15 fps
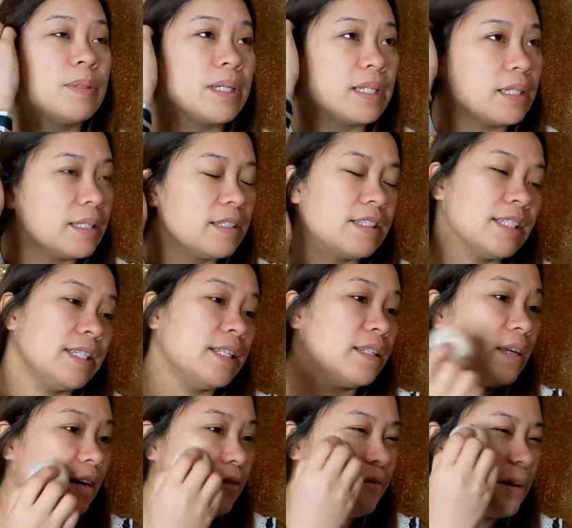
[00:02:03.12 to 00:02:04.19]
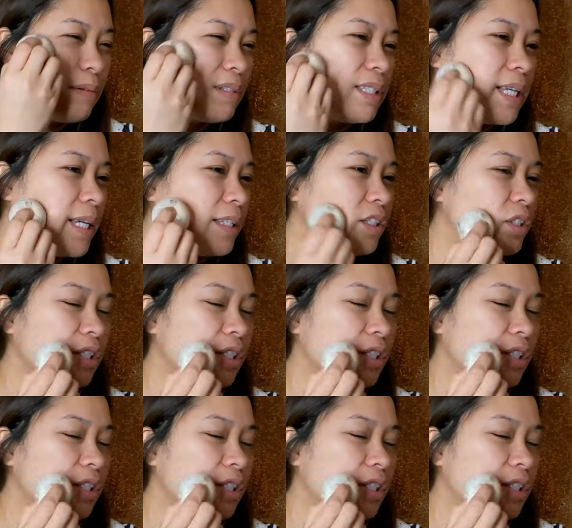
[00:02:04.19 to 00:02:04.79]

but it's enough. I would say it's